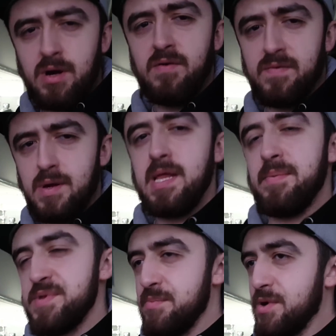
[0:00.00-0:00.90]
go for a
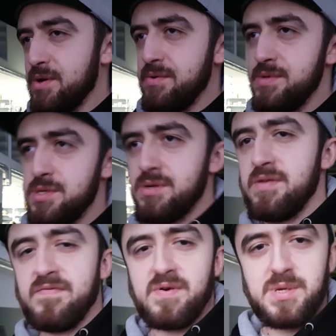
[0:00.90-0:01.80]
lap tomorrow
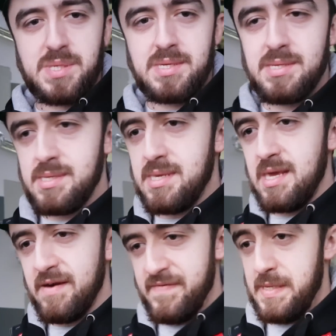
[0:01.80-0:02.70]
during the first
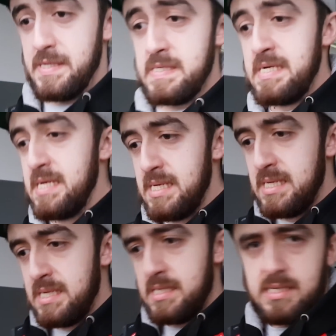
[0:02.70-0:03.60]
TF. So
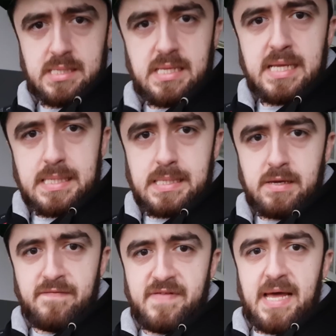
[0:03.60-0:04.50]

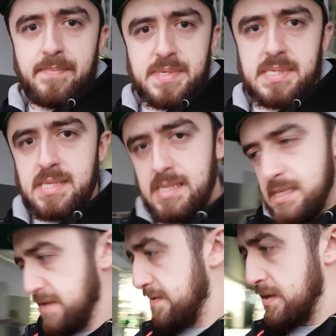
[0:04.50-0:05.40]
lots of laps
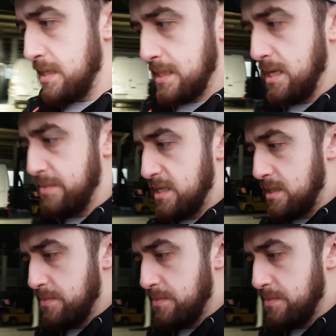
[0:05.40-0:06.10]
is coming